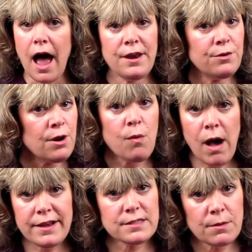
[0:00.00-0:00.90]
I don't know
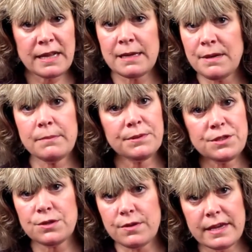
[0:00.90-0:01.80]
why so many
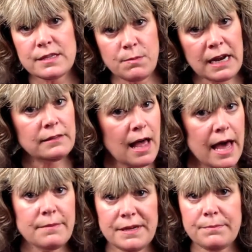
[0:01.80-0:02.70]
people do this, but a
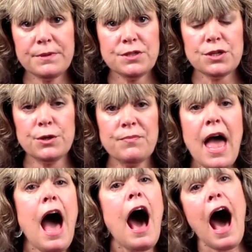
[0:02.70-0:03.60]
lot of people do.
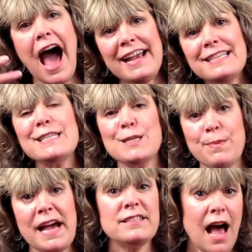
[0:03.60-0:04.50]
I
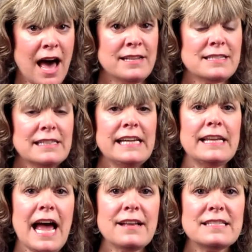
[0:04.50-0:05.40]
suspect,
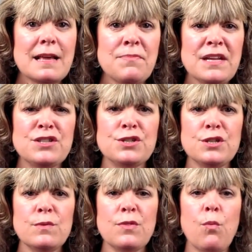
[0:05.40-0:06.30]
honestly, it has something to
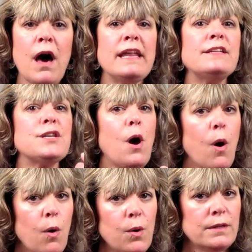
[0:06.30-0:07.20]
do with wanting to
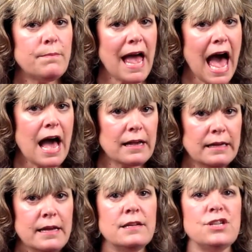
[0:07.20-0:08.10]
hold back,
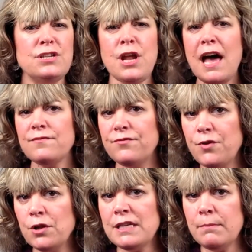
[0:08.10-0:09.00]
to not
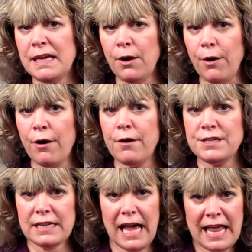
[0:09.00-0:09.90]
fully be
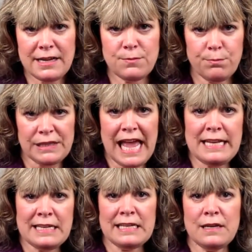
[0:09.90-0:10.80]
heard, to kind of
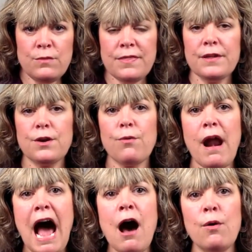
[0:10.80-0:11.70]
blend in with the
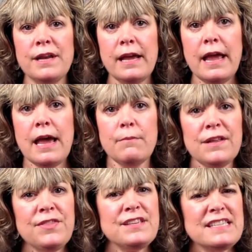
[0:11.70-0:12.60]
crowd.
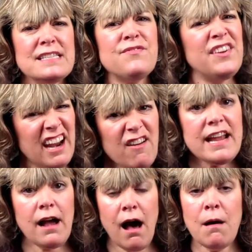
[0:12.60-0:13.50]
But this is
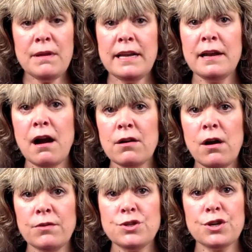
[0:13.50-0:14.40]
very common in our
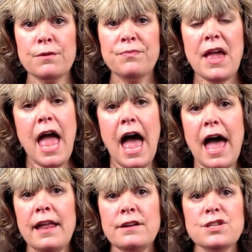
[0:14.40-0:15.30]
culture.
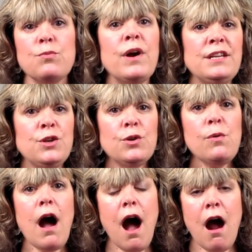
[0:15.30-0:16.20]
And when
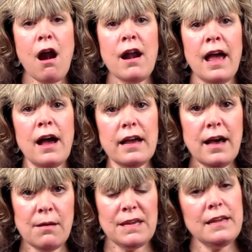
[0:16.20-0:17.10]
you are
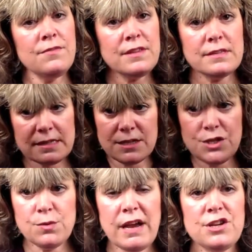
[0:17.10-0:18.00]
in the
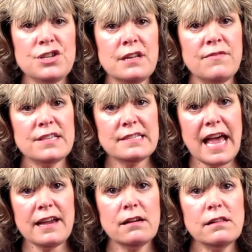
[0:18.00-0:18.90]
situation of the
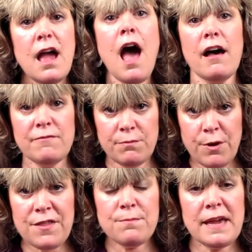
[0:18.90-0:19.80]
cycle of
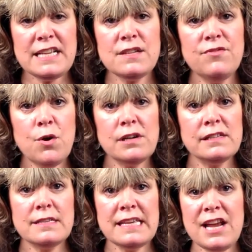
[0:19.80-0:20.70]
breath-based
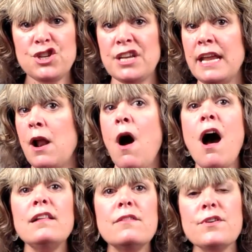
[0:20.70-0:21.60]
vocalization and
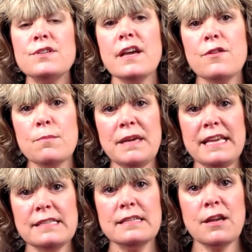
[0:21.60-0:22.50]
all of those other
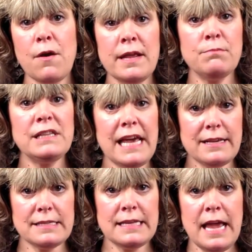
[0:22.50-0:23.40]
pieces are in
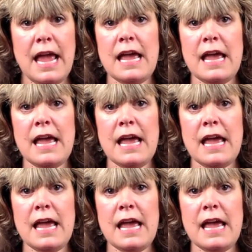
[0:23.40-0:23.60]
place,